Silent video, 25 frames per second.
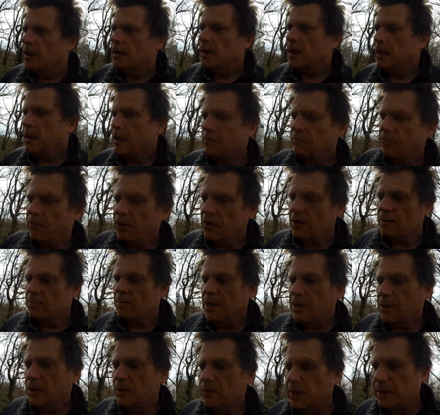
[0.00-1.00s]
I'm very
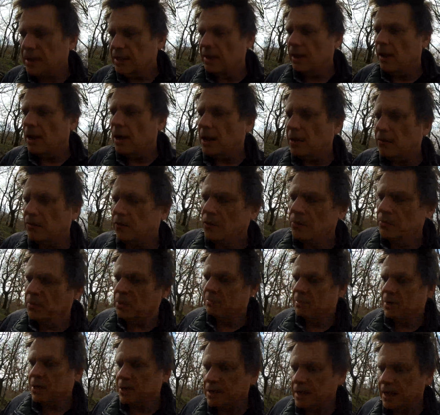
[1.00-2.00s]
big on this life
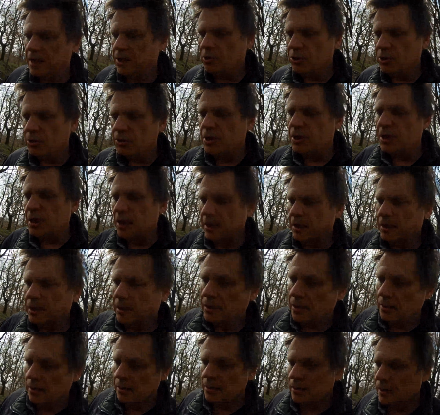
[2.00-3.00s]
optimization thing,
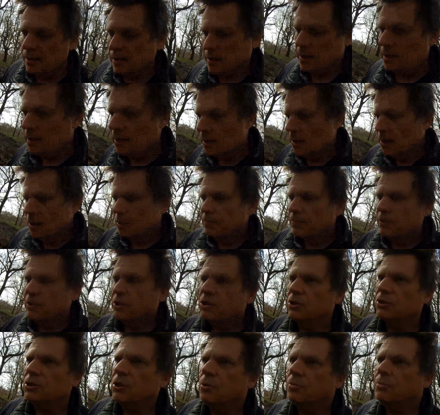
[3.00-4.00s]
but
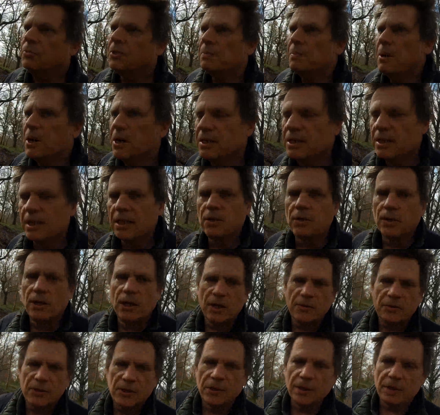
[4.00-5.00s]
just optimizing your
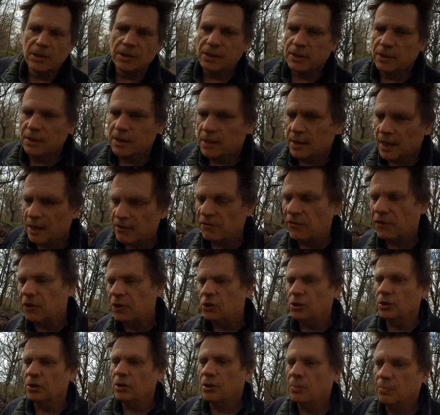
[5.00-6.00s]
life so it's as
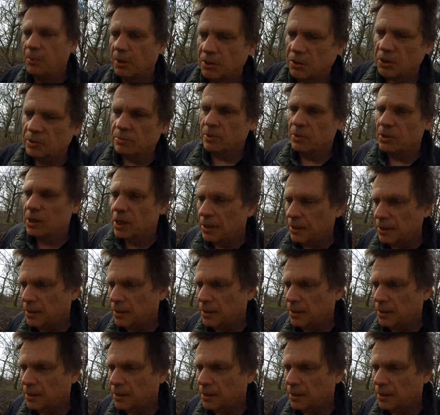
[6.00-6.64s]
efficient as possible.